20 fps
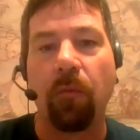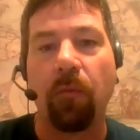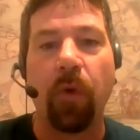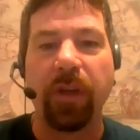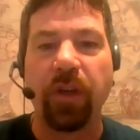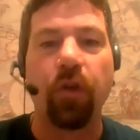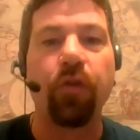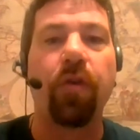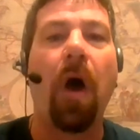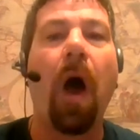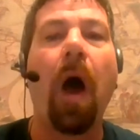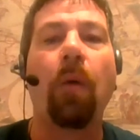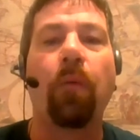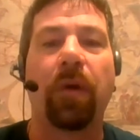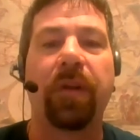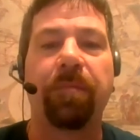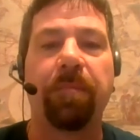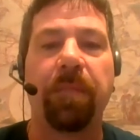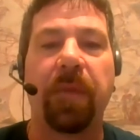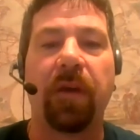when you're not
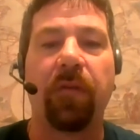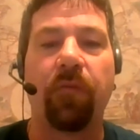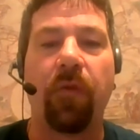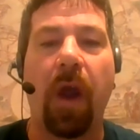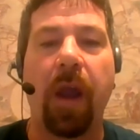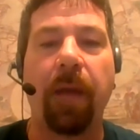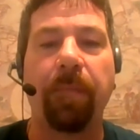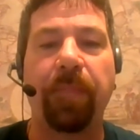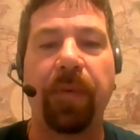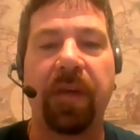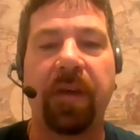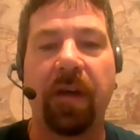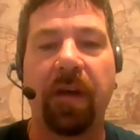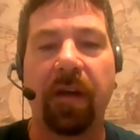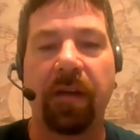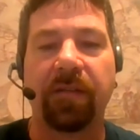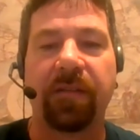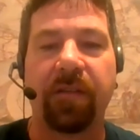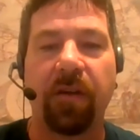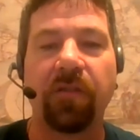with me, right?
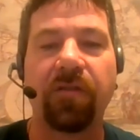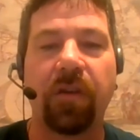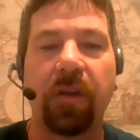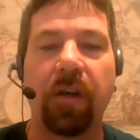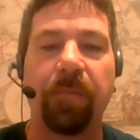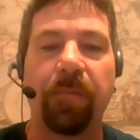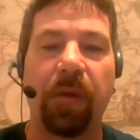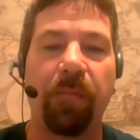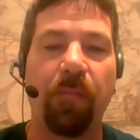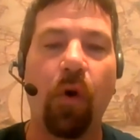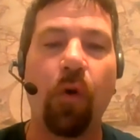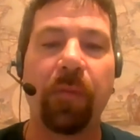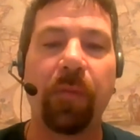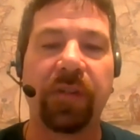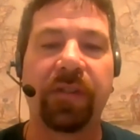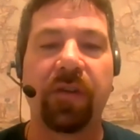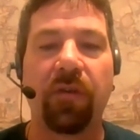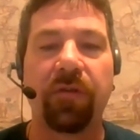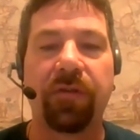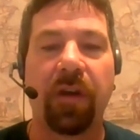Because there's going to be
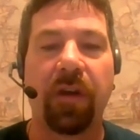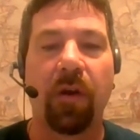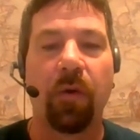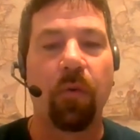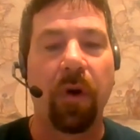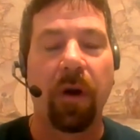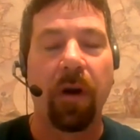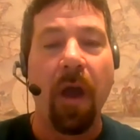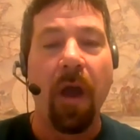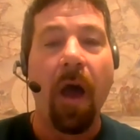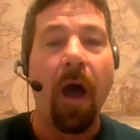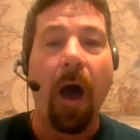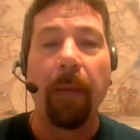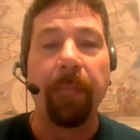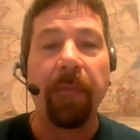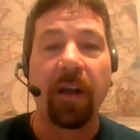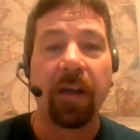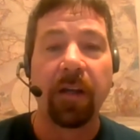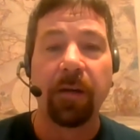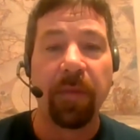moments out there where I'm
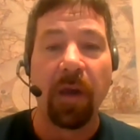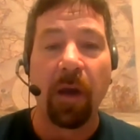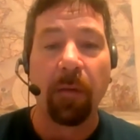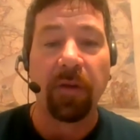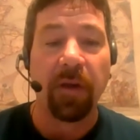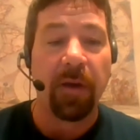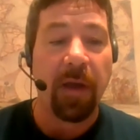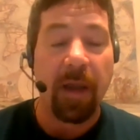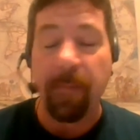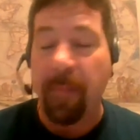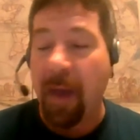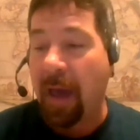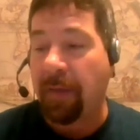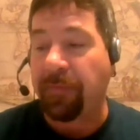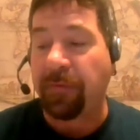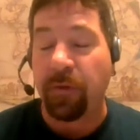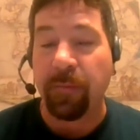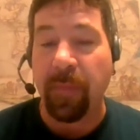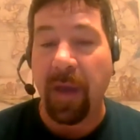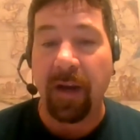not going to be able to, hey,
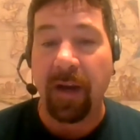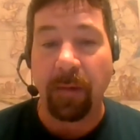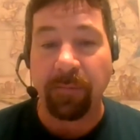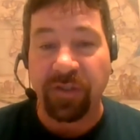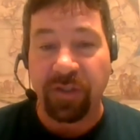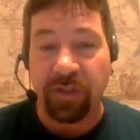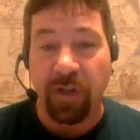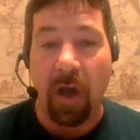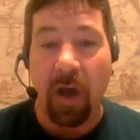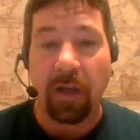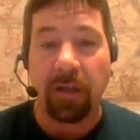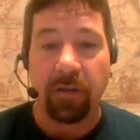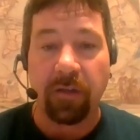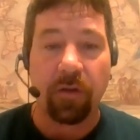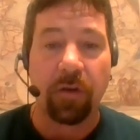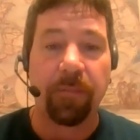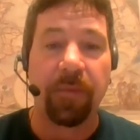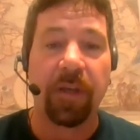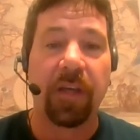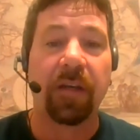Matthew, man, I'm stuck. You know
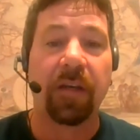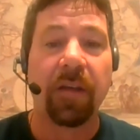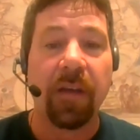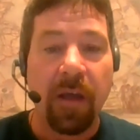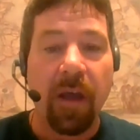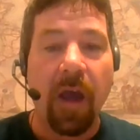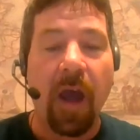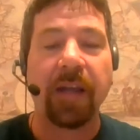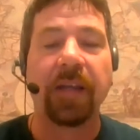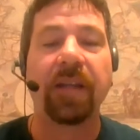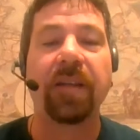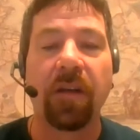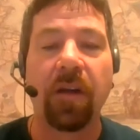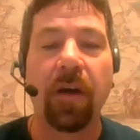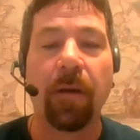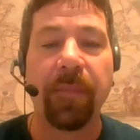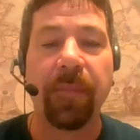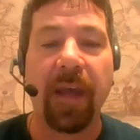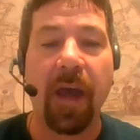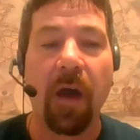what I mean? I need to
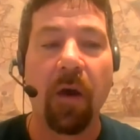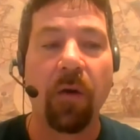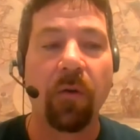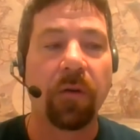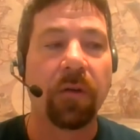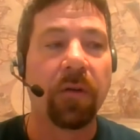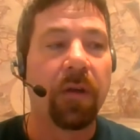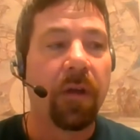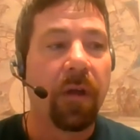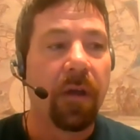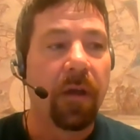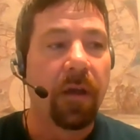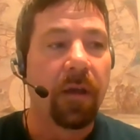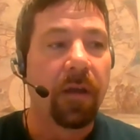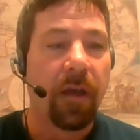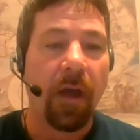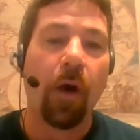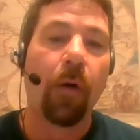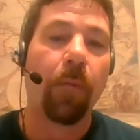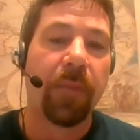come down,
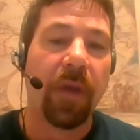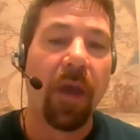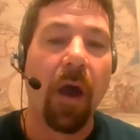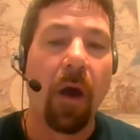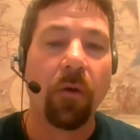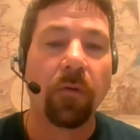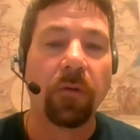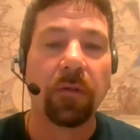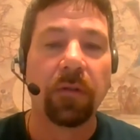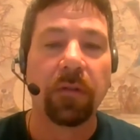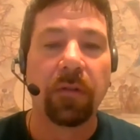help me out,